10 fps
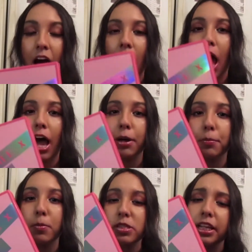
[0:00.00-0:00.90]
I'm
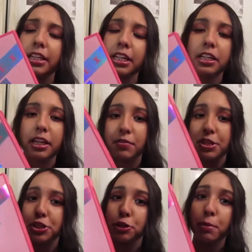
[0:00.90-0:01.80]
most likely going to give this
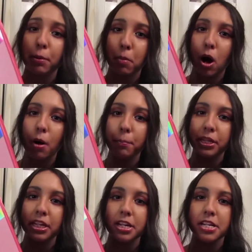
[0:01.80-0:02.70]
to my mom
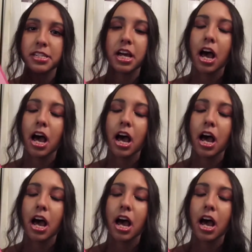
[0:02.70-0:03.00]
because